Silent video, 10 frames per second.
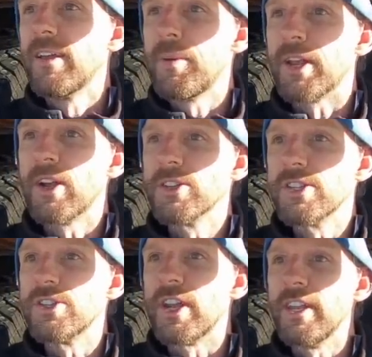better
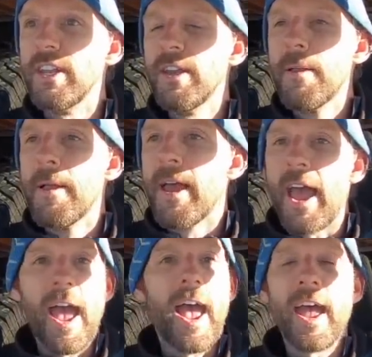concentrate here.
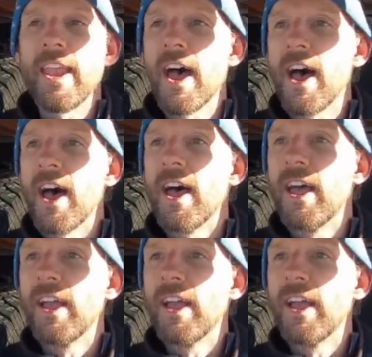And uh,